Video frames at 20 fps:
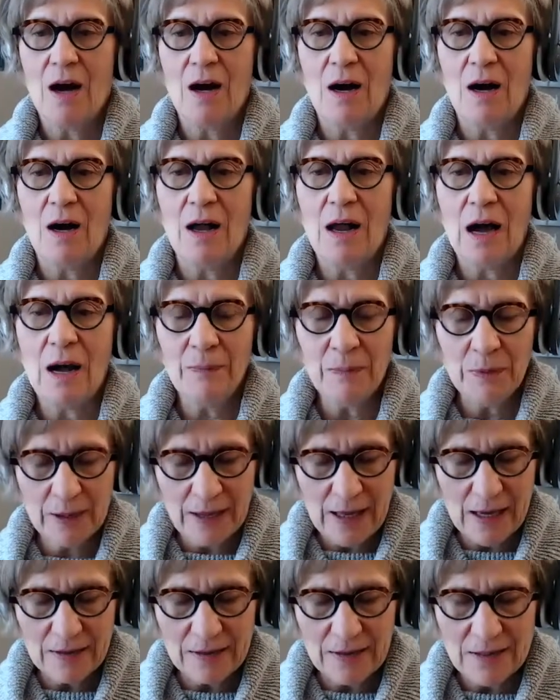
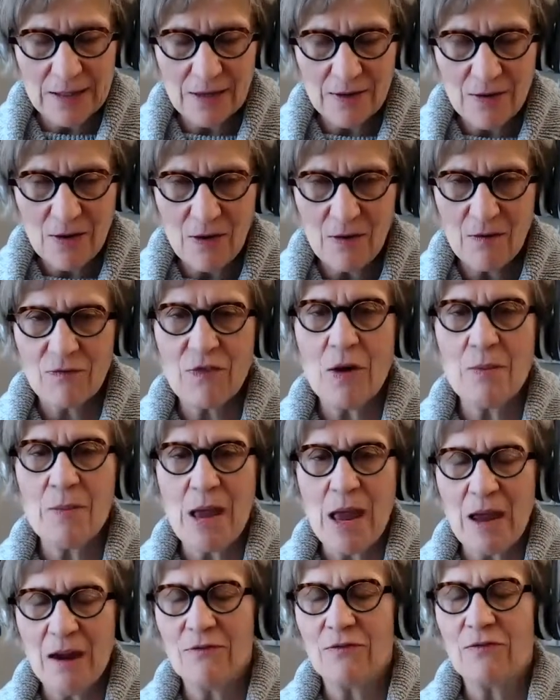applicants from
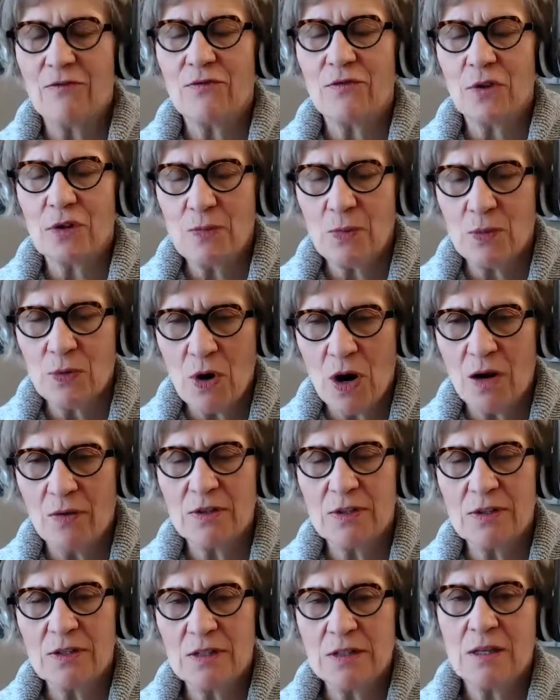every
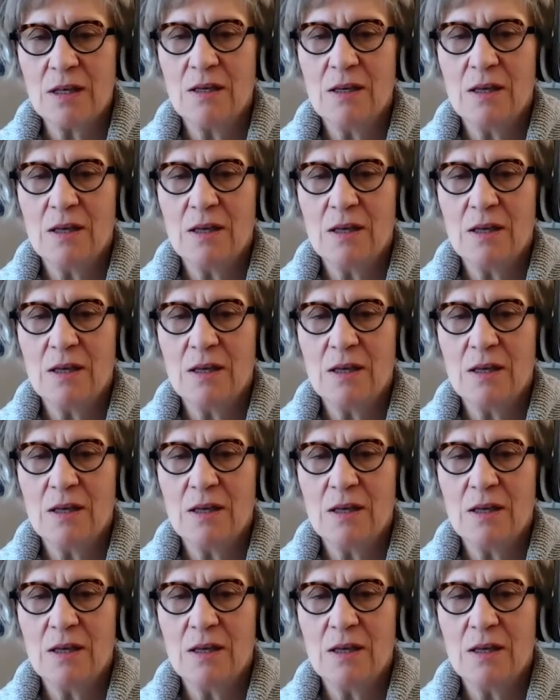province